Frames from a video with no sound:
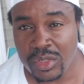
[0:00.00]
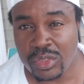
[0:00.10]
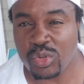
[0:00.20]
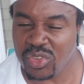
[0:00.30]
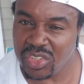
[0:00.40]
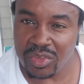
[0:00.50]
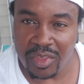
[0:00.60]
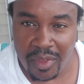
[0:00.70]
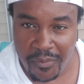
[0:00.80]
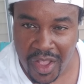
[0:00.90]
So just
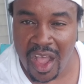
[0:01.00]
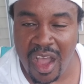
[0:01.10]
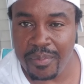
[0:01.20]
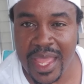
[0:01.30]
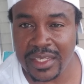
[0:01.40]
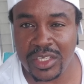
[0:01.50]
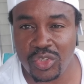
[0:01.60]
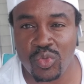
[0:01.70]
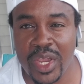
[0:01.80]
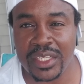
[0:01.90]
calm that
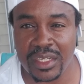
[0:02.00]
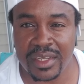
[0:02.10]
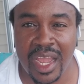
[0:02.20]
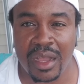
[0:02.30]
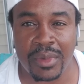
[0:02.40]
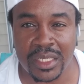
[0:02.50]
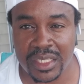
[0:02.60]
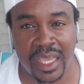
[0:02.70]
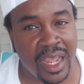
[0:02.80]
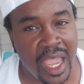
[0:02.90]
situation down by
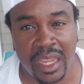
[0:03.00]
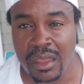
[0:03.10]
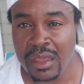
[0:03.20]
saying, hey,